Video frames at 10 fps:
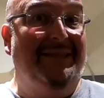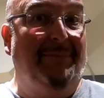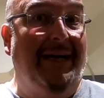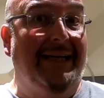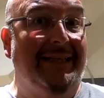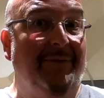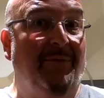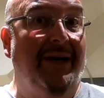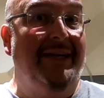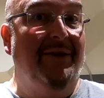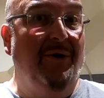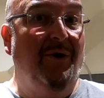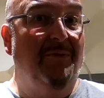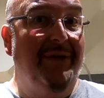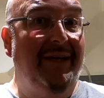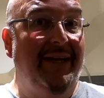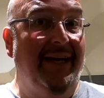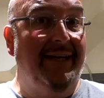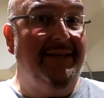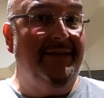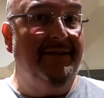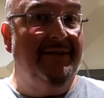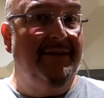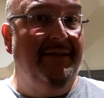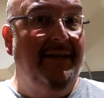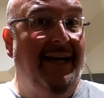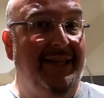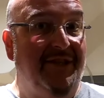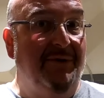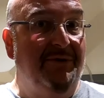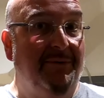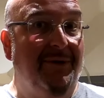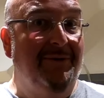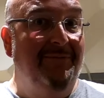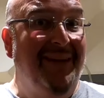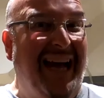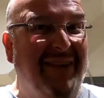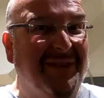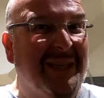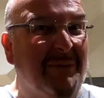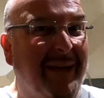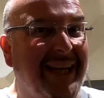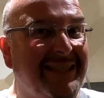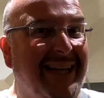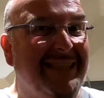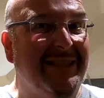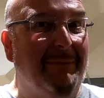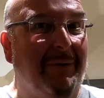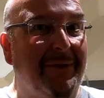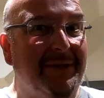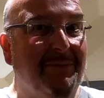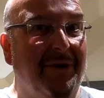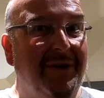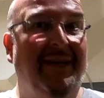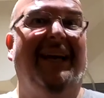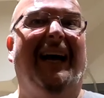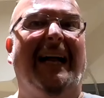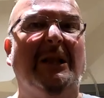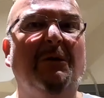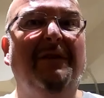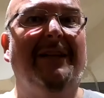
sparkling wine opening night. As usual, I'm a little bit excited about this one. I love